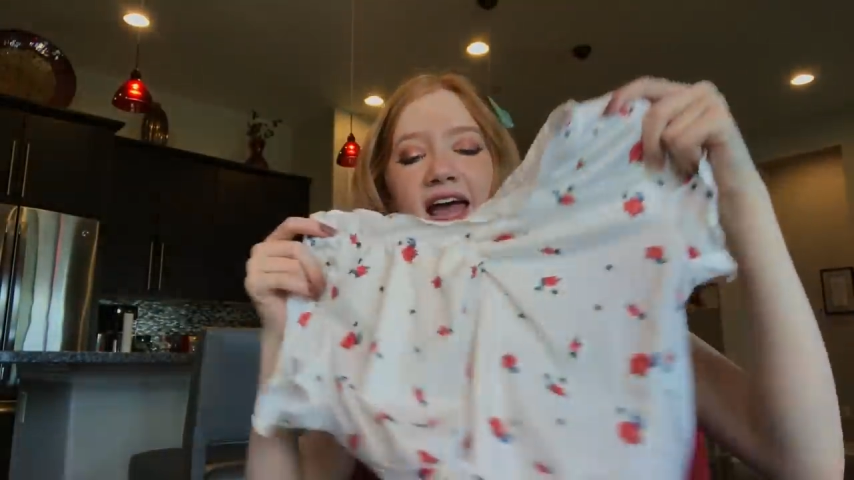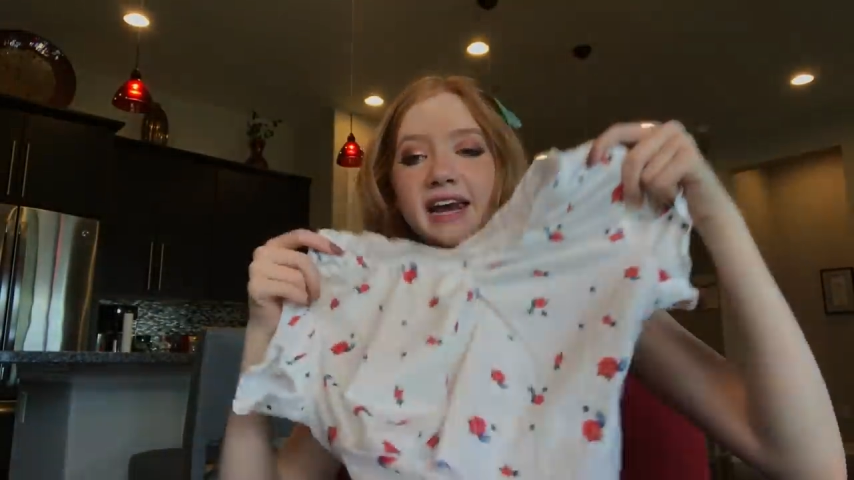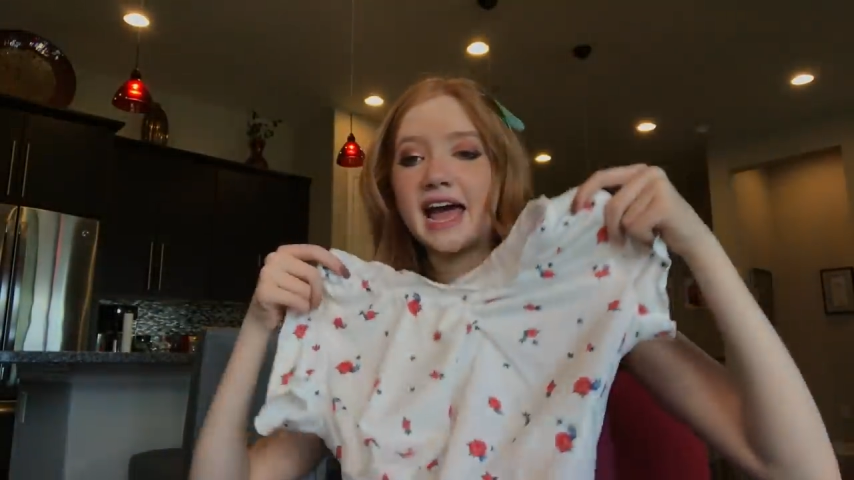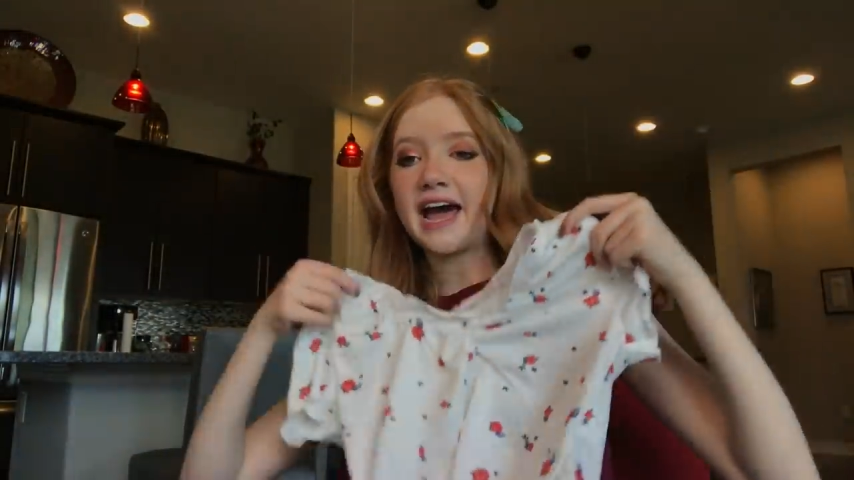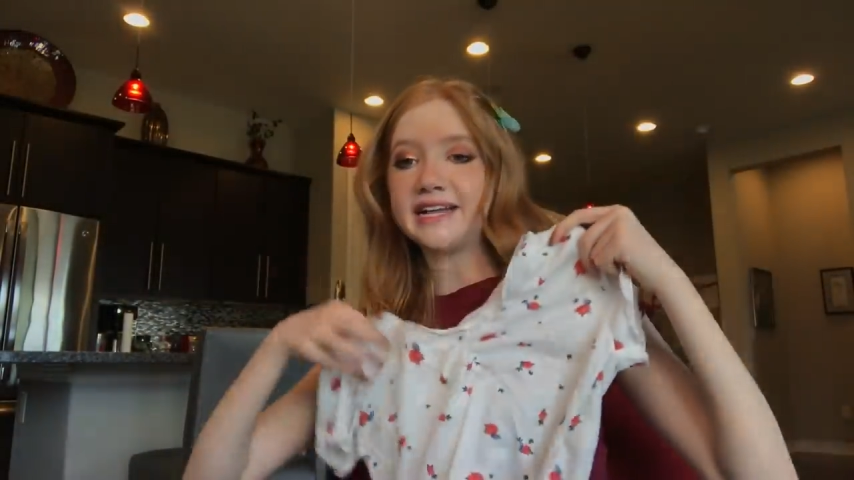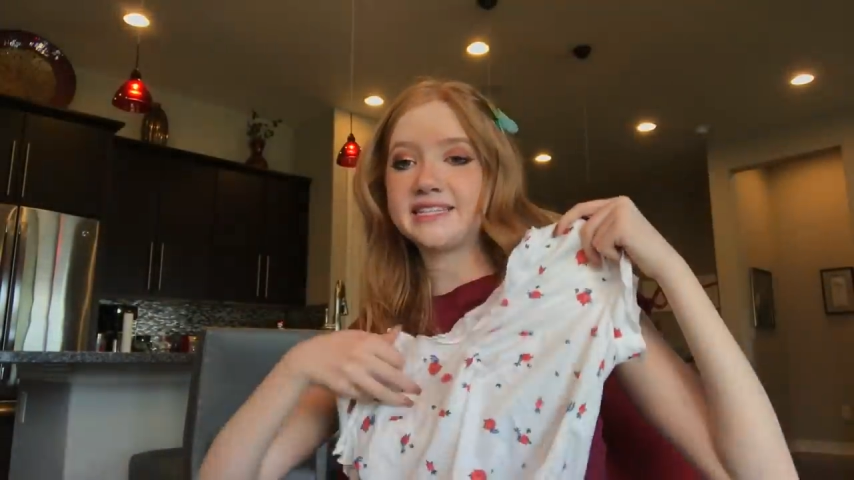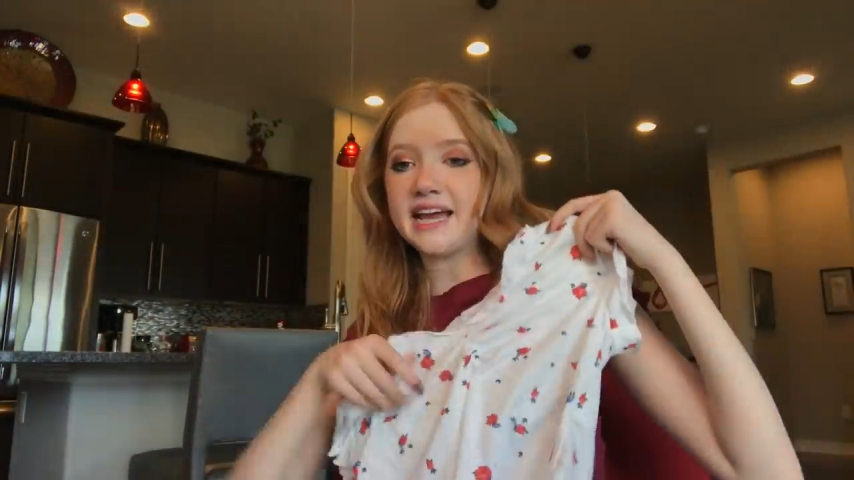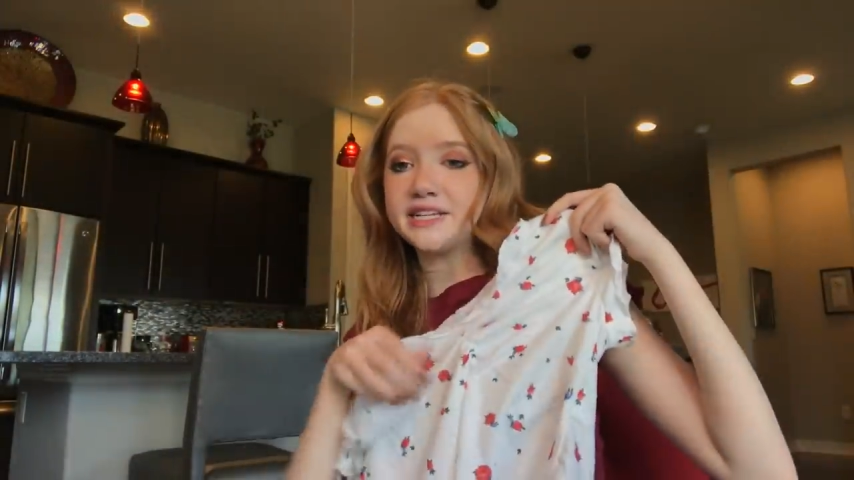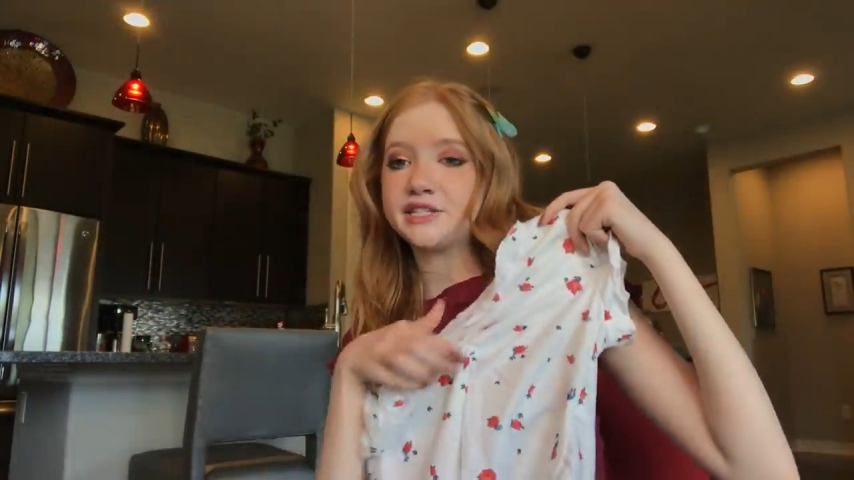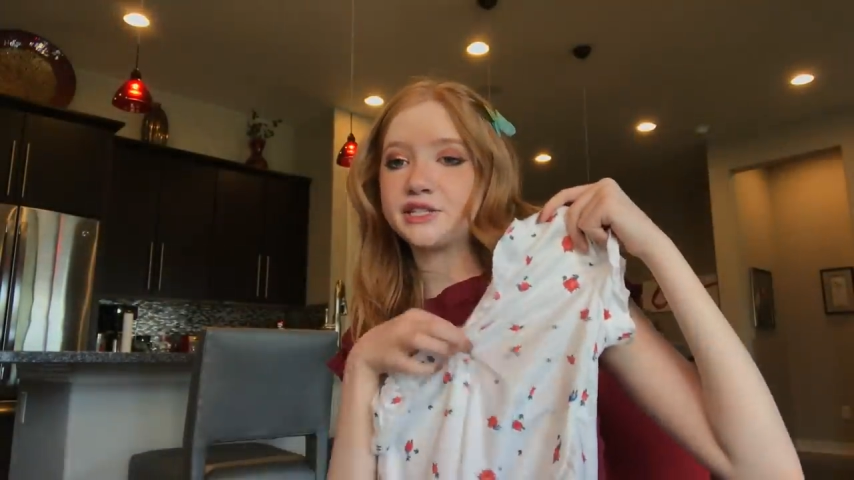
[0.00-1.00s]
and it has
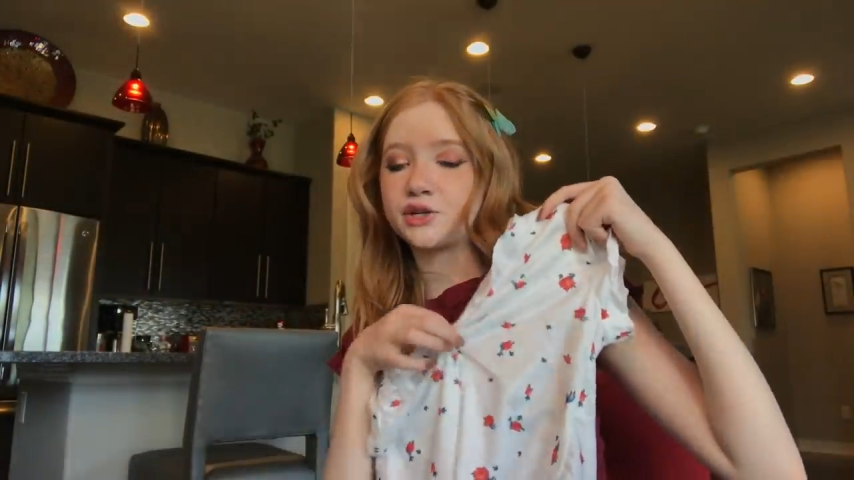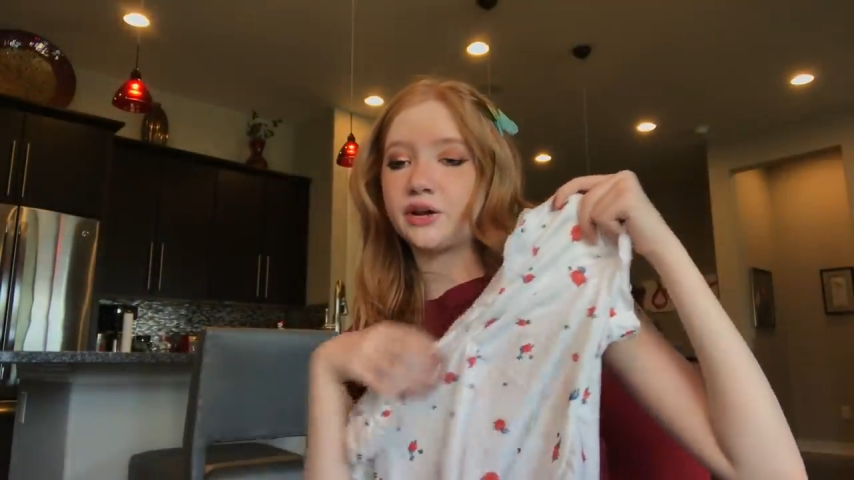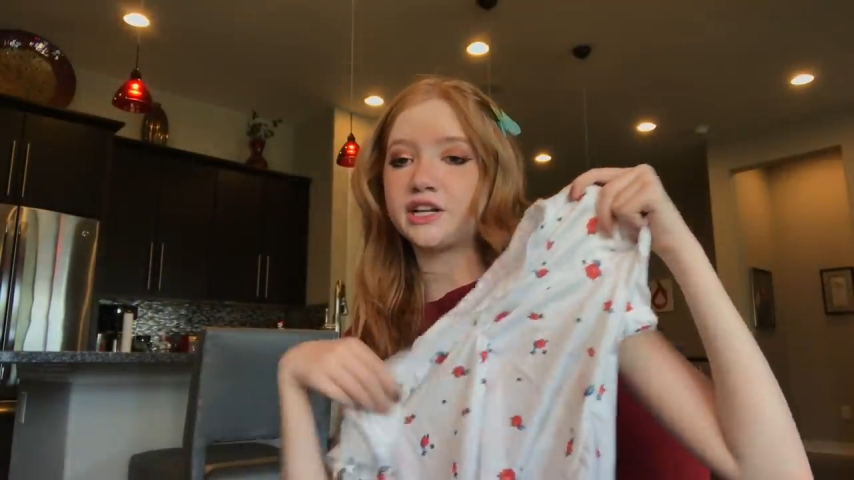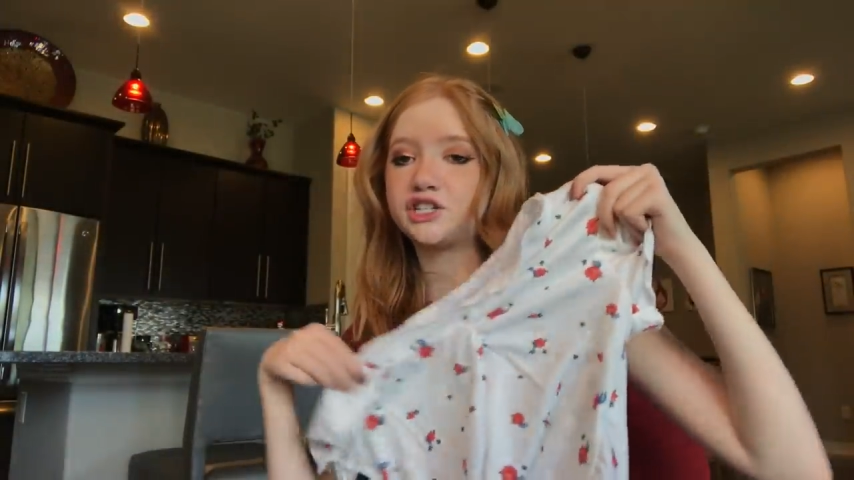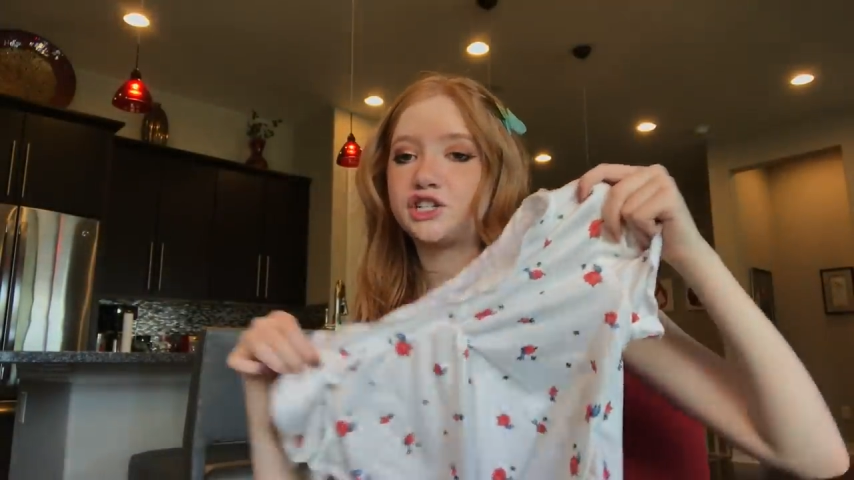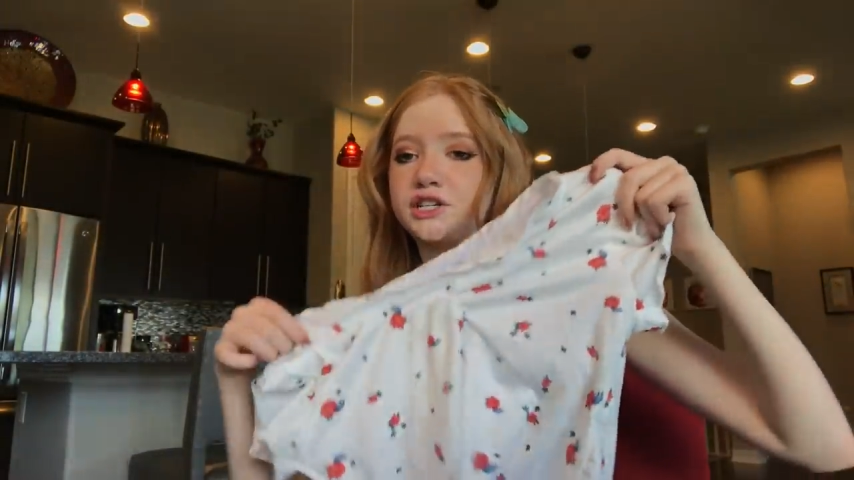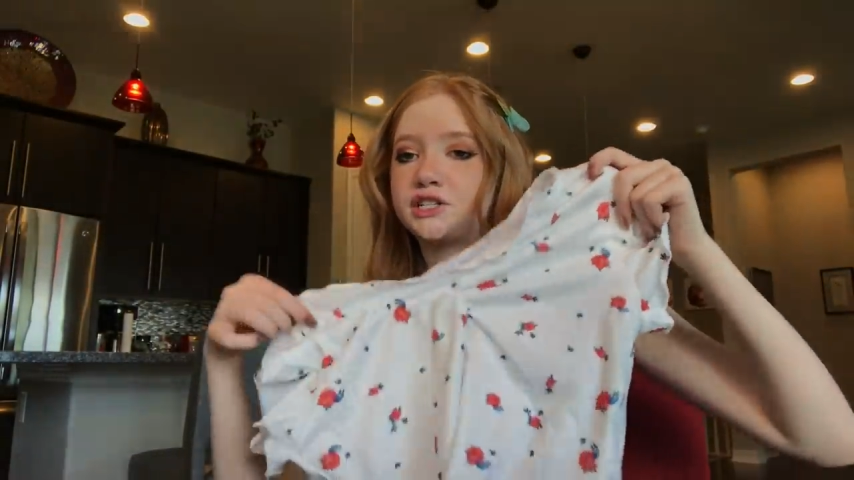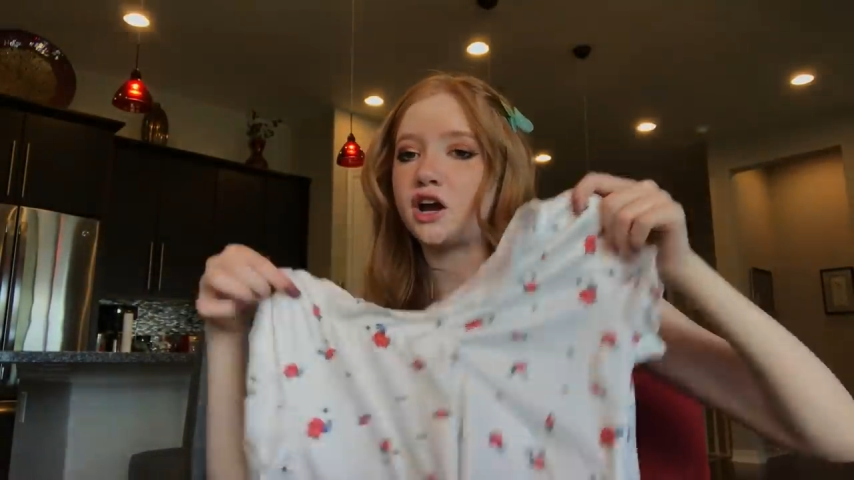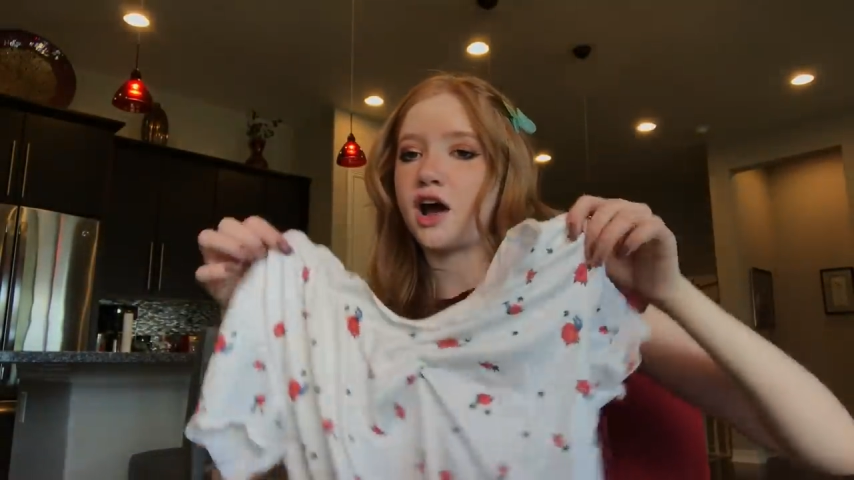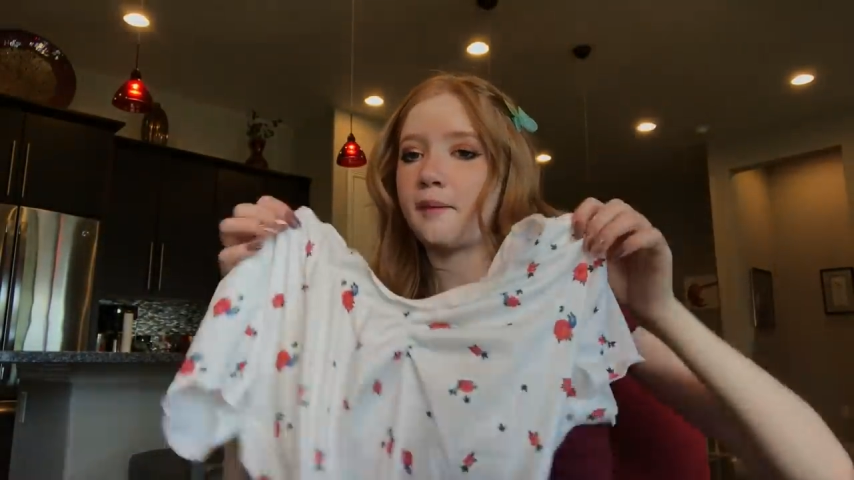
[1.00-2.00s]
that scrunched
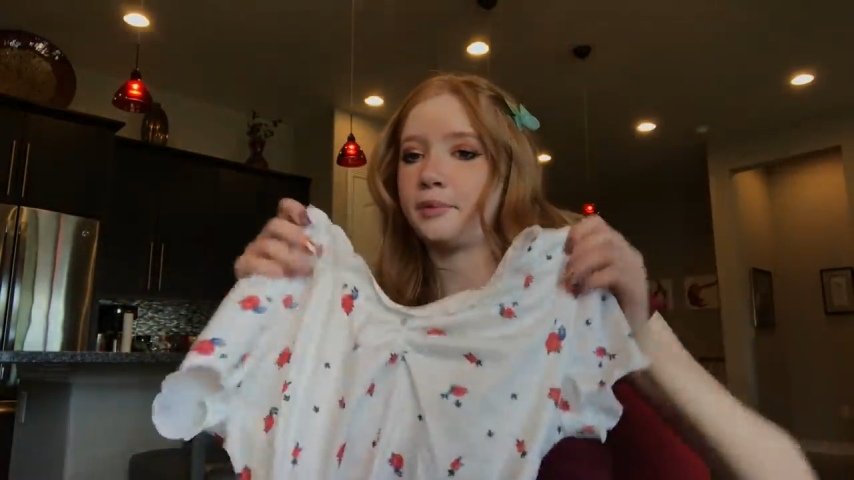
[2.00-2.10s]
top,